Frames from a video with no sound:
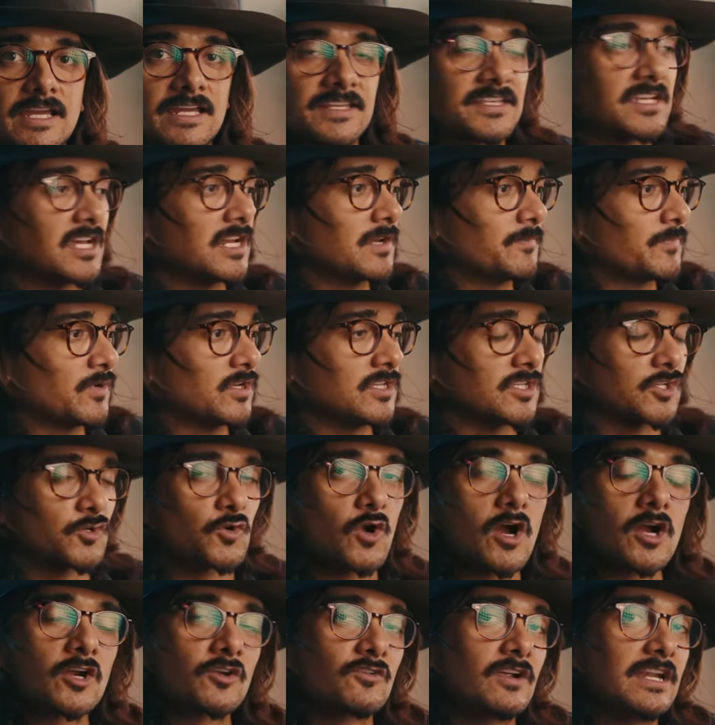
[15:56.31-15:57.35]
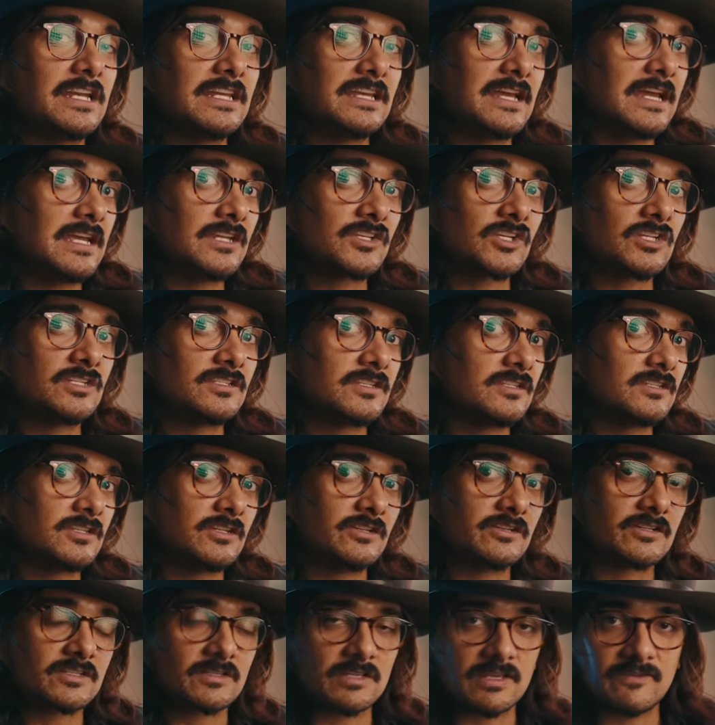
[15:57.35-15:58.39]
It's going to put strong gradations into
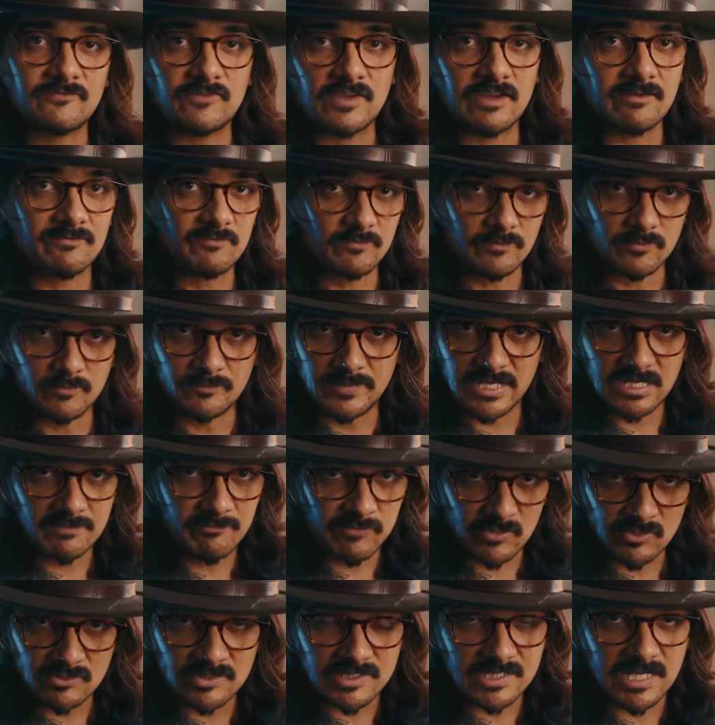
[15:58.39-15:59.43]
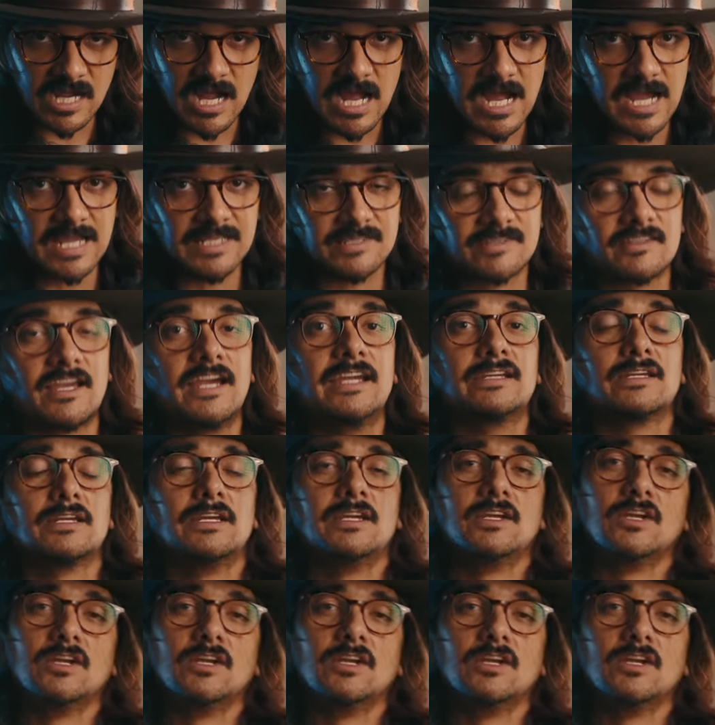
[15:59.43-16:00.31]
your, if you have big blue skies, like